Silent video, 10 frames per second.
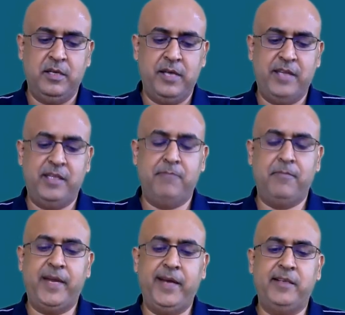and their
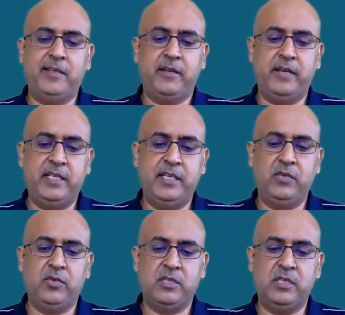minds are racing
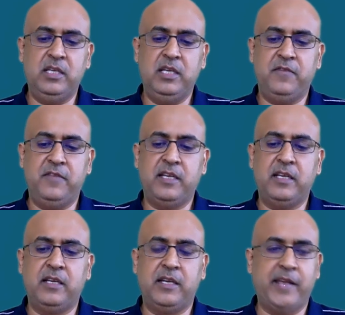to see if they
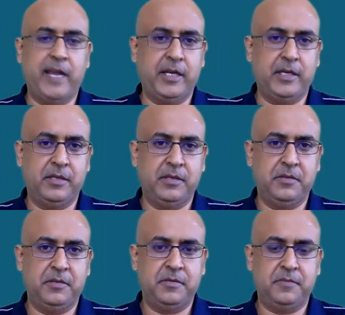can crack it
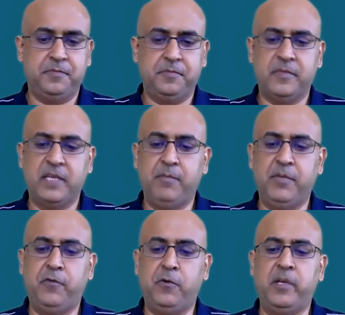
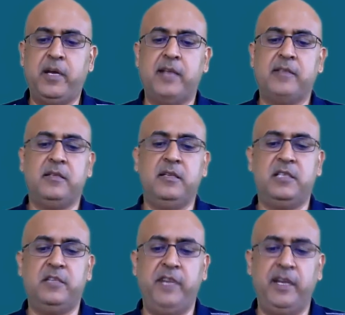before the answer
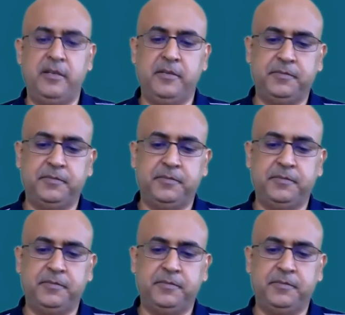is revealed.